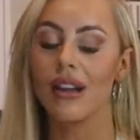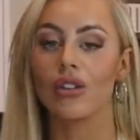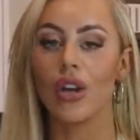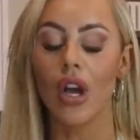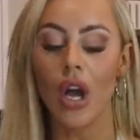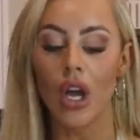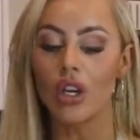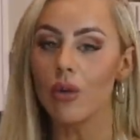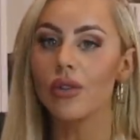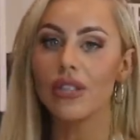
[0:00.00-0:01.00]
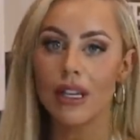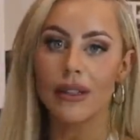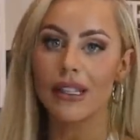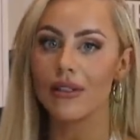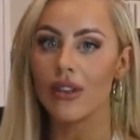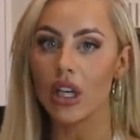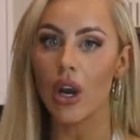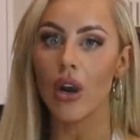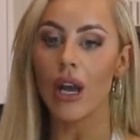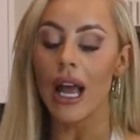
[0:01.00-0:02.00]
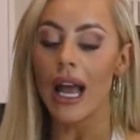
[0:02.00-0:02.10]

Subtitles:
So you will see with this video,